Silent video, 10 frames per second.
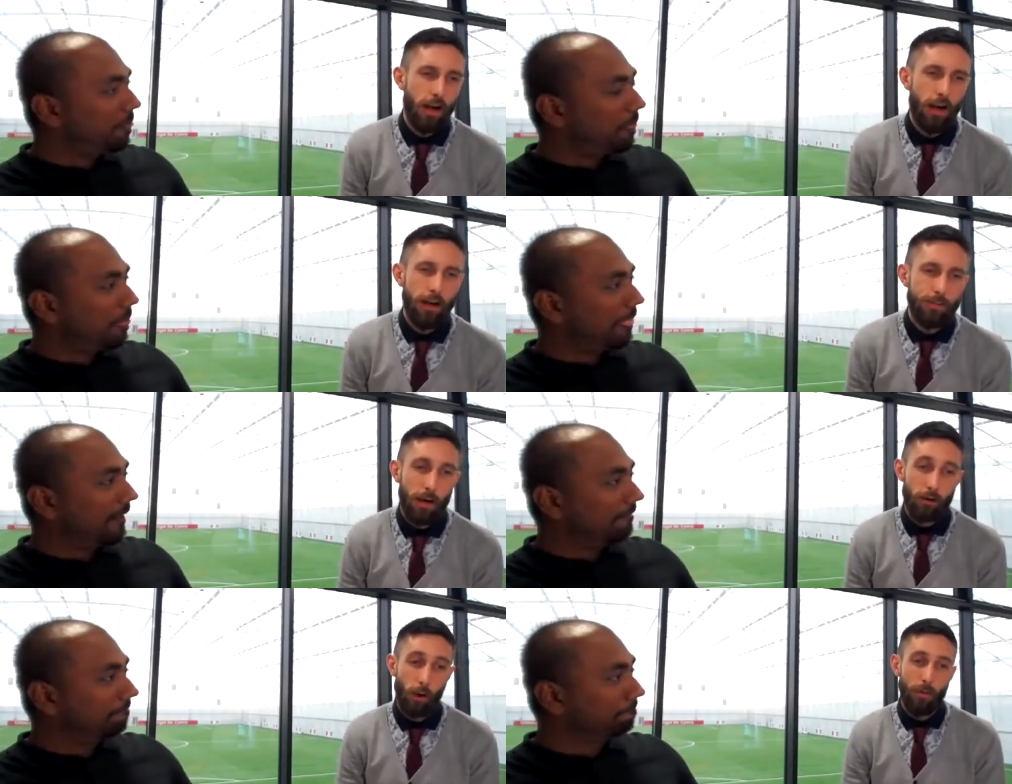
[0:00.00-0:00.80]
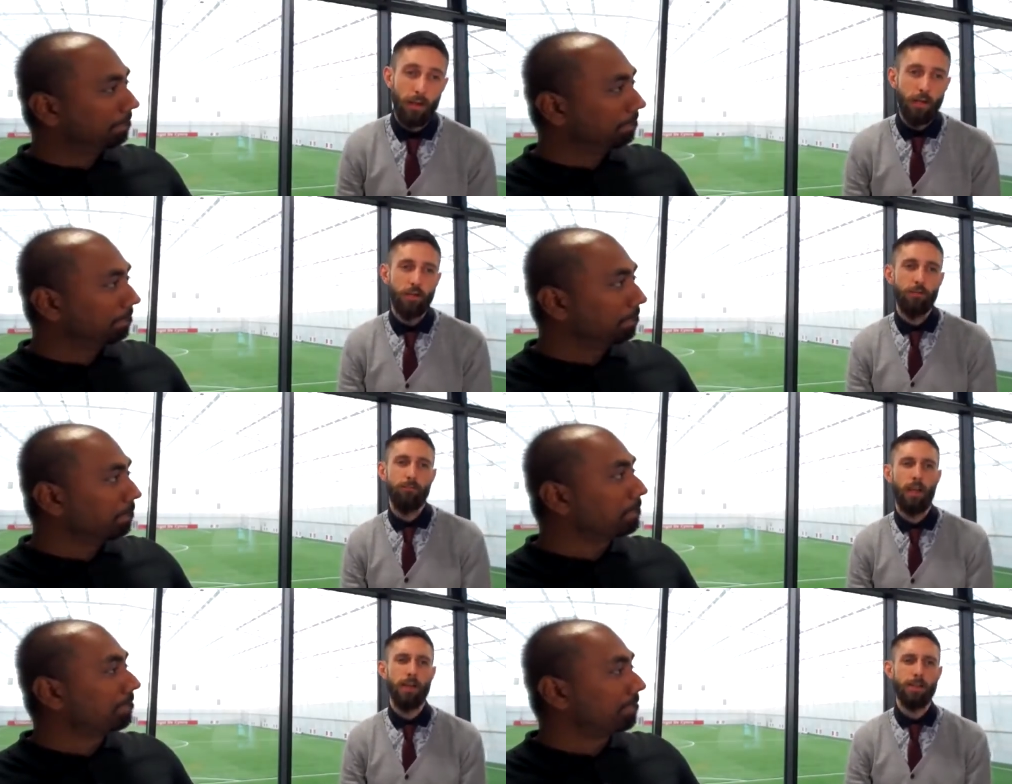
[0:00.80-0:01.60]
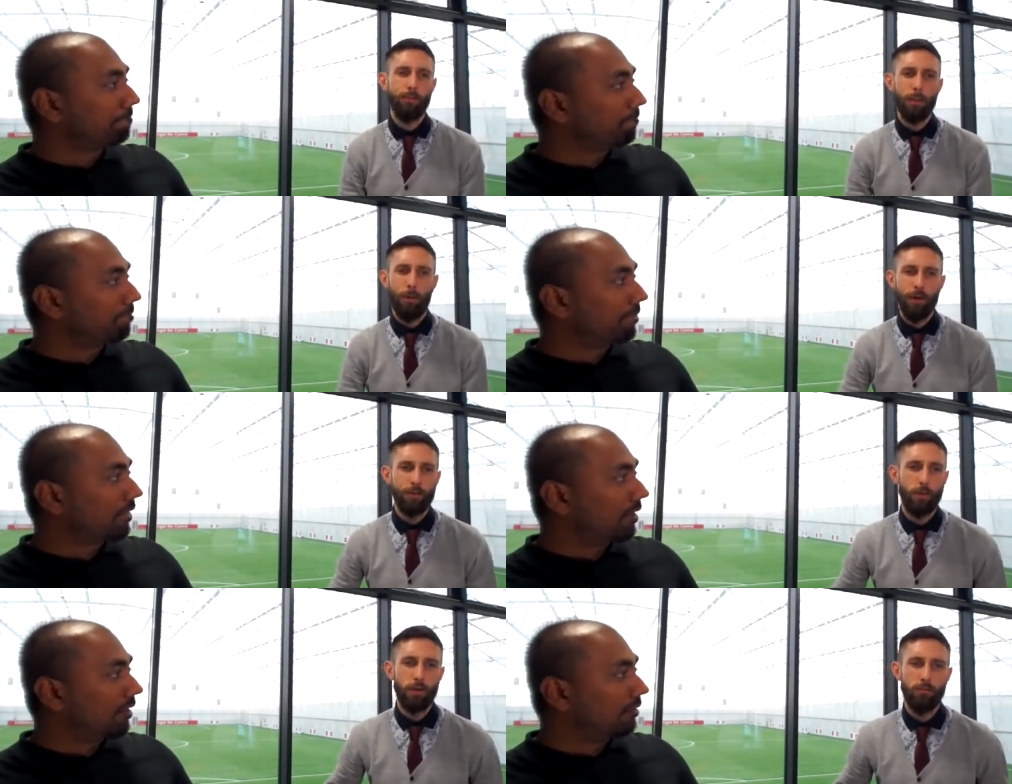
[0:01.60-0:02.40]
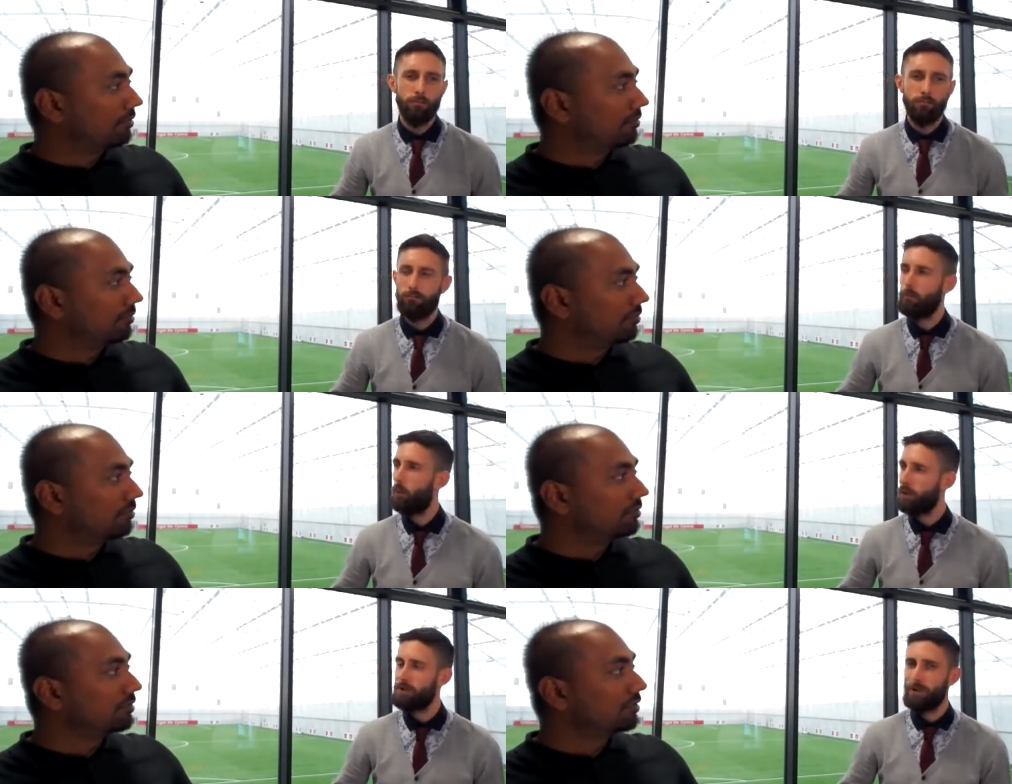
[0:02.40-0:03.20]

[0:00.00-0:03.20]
Speaker 1: uh, is about accommodation. Uh, simply put, well, what is